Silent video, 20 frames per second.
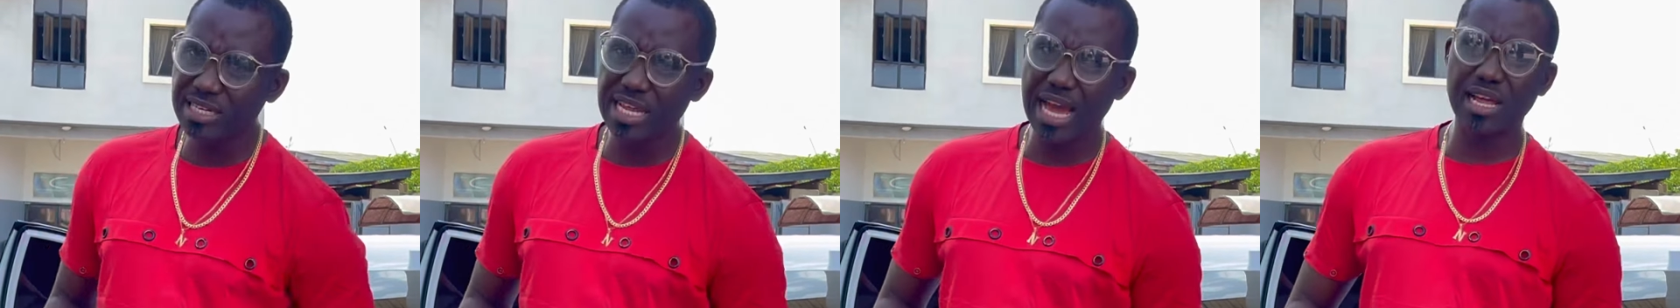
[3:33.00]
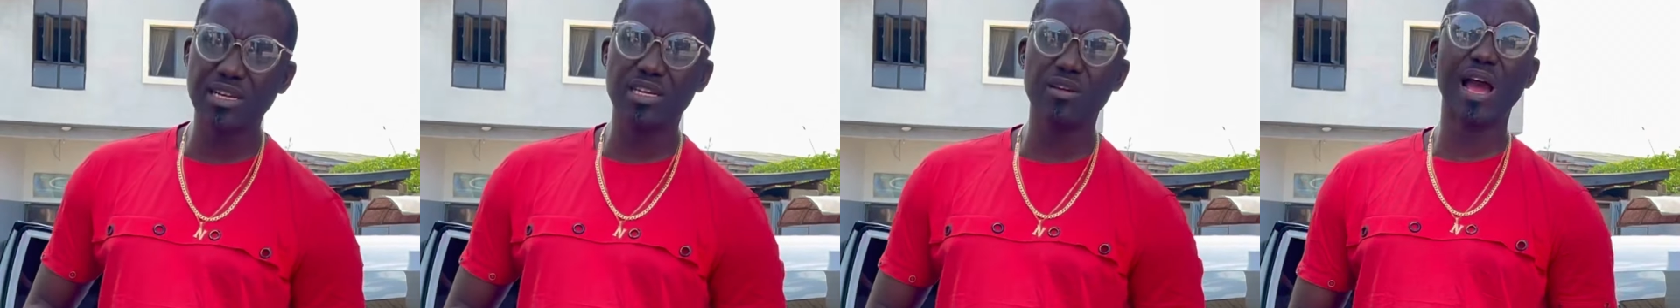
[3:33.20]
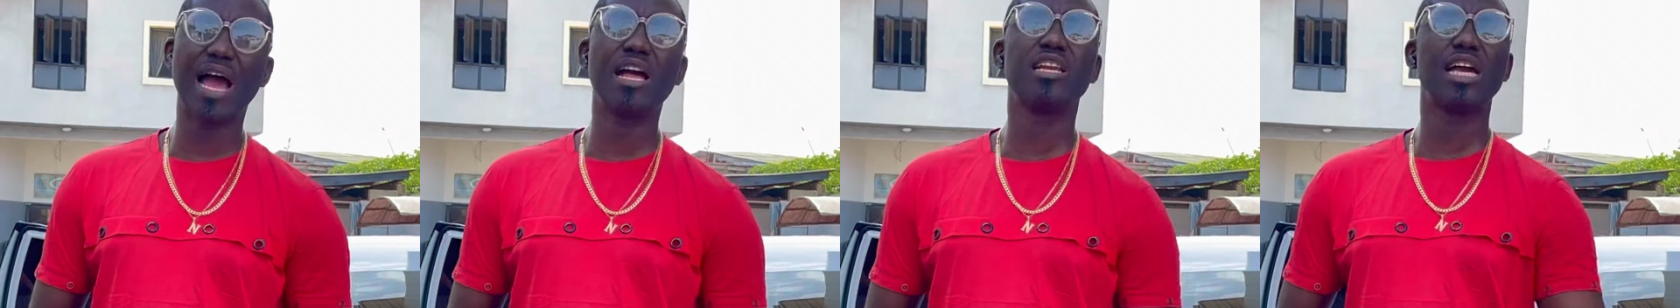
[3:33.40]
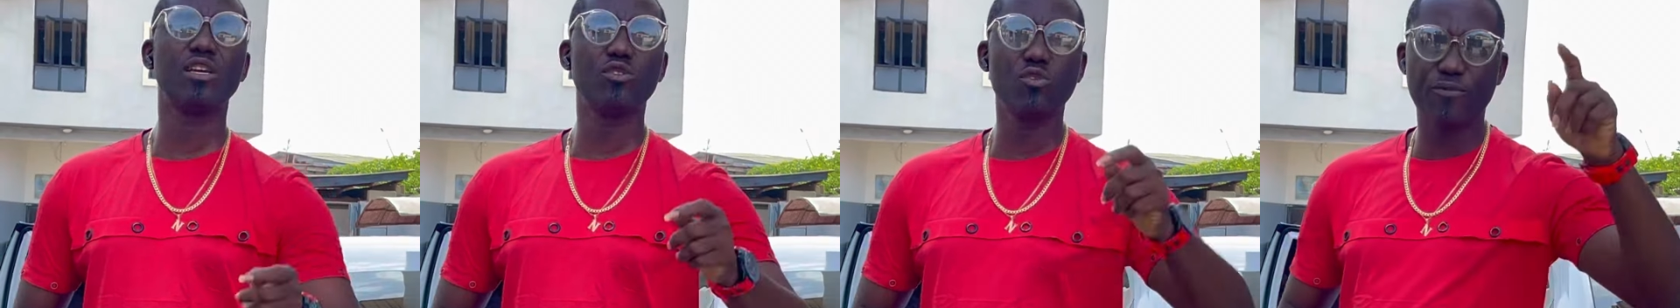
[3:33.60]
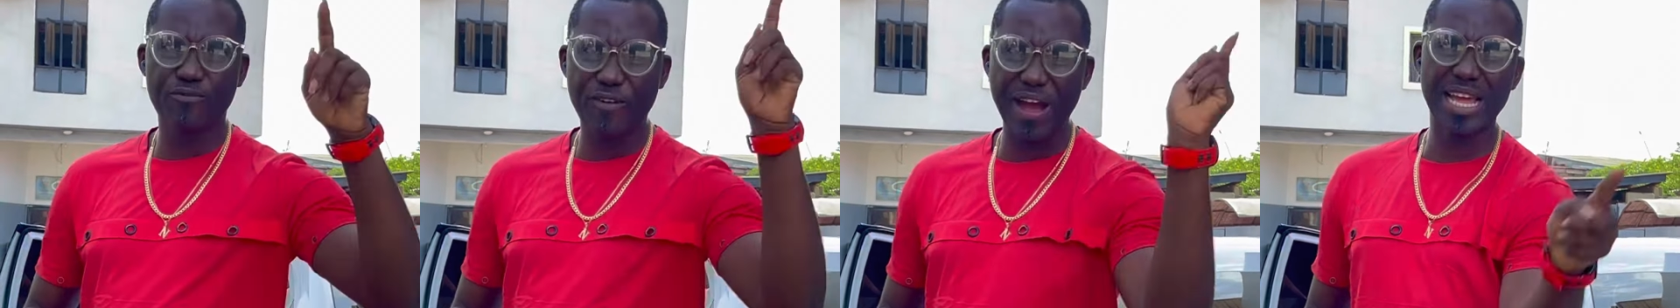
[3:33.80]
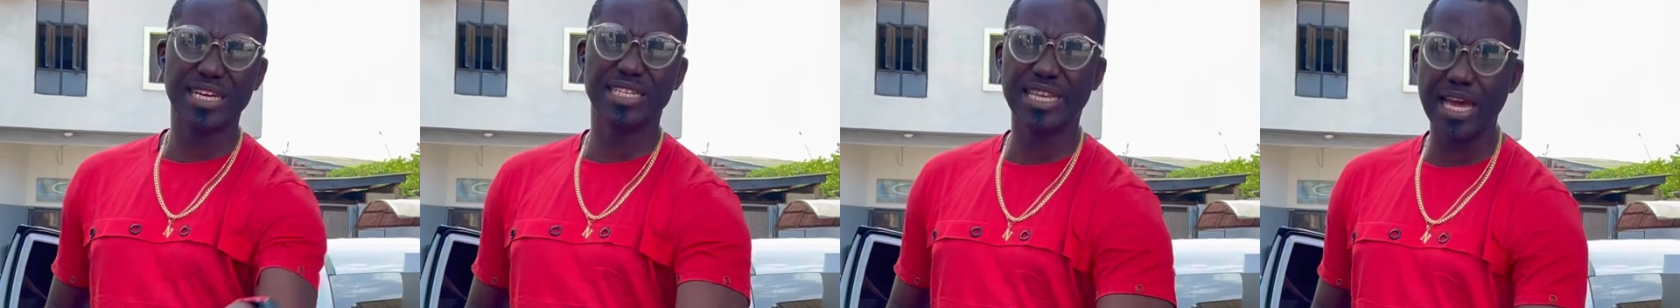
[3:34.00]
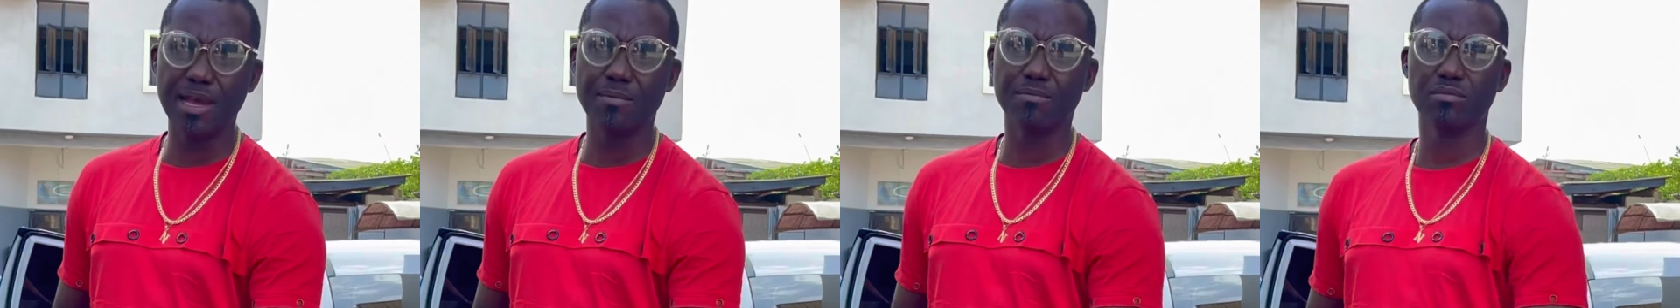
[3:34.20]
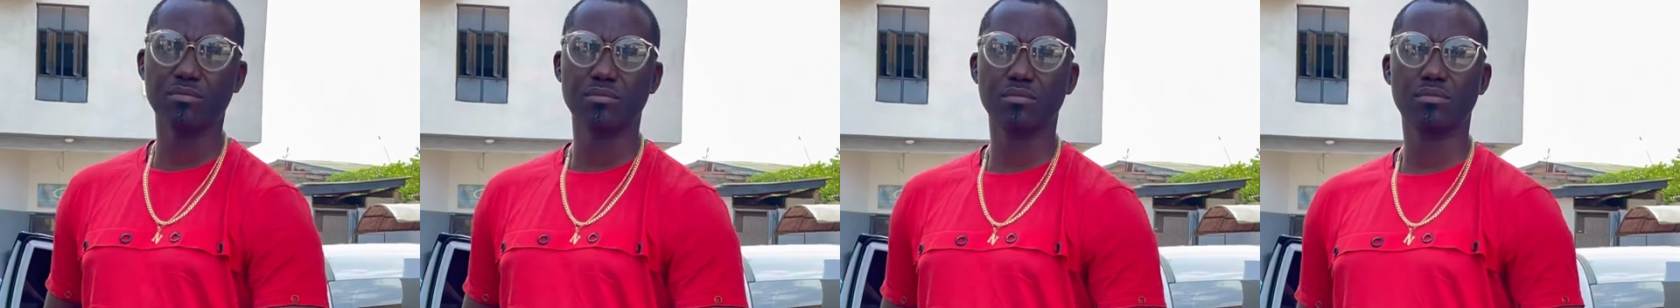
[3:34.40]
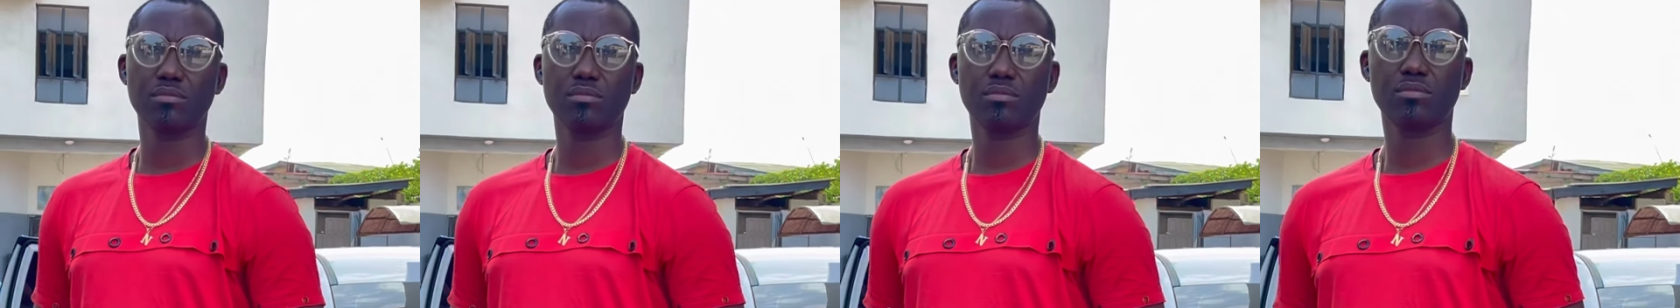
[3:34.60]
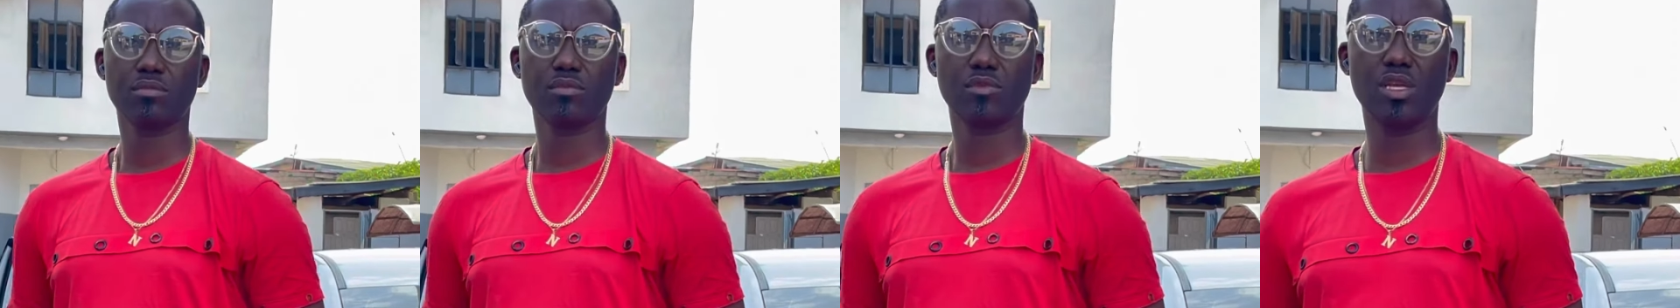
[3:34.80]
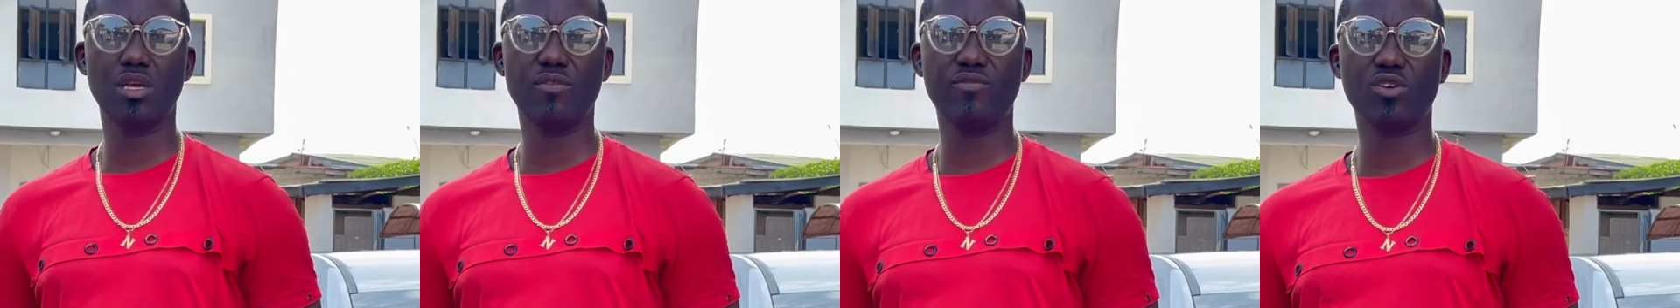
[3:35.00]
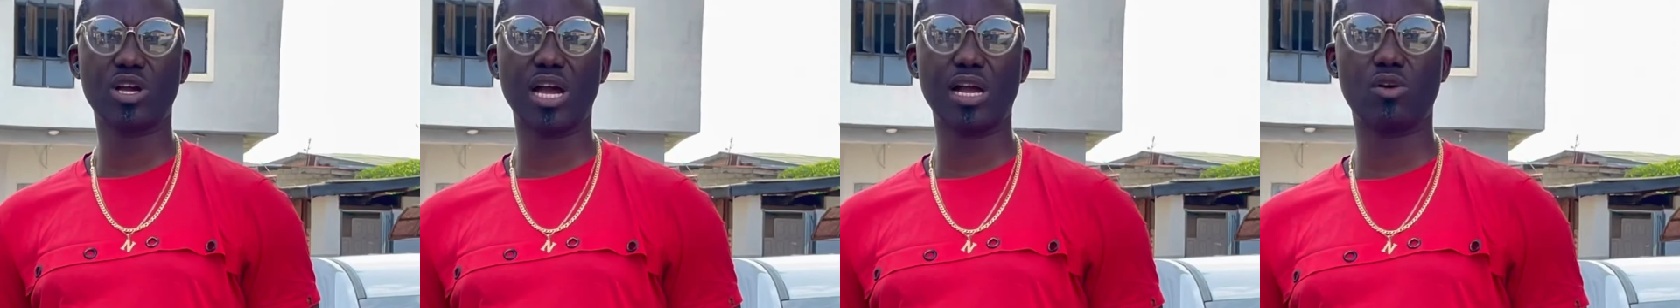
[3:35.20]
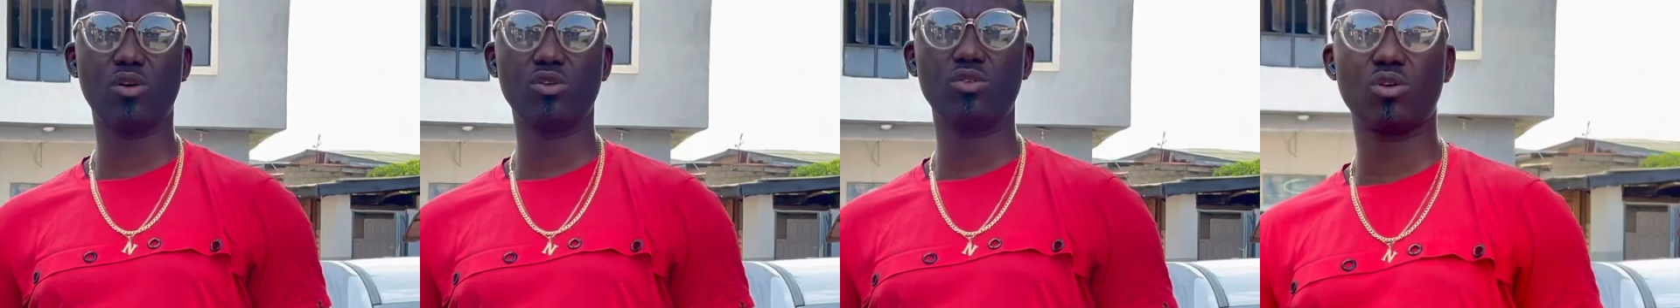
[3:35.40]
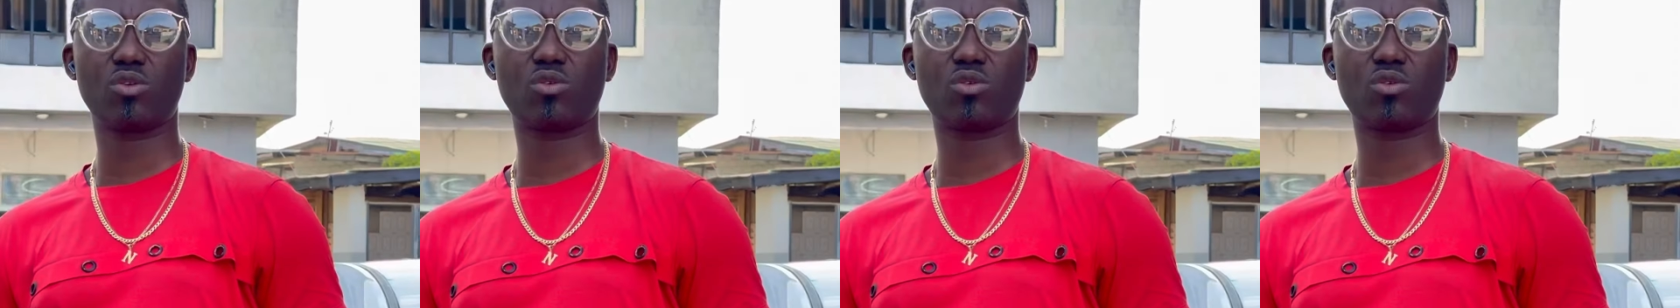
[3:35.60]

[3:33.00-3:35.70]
there, and then you find them. If you cannot